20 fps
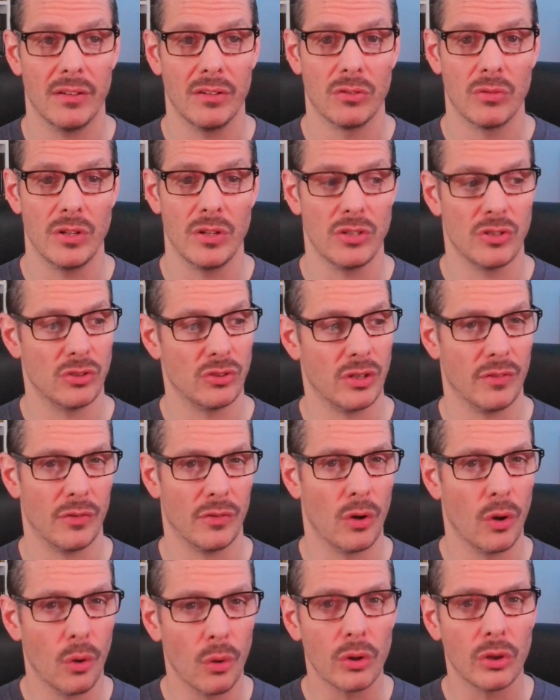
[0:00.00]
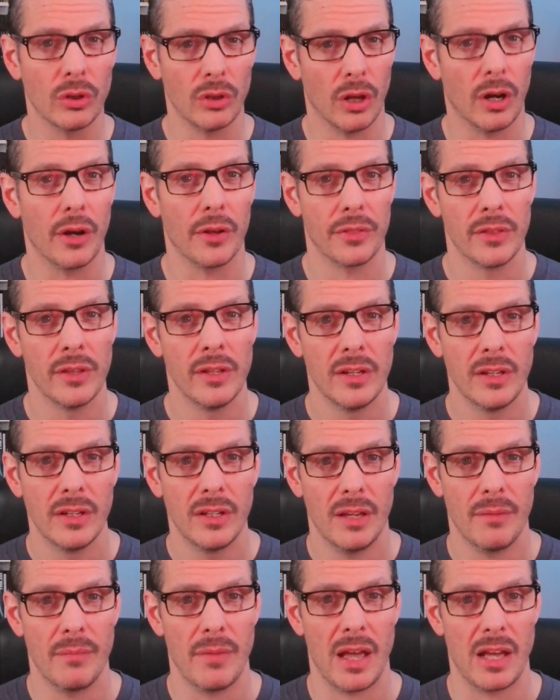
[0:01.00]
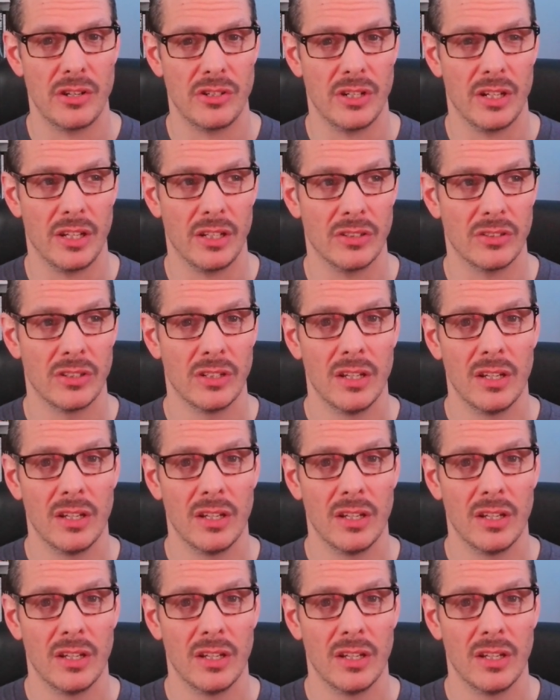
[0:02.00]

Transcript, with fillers: creature sort of whole cloth imaginings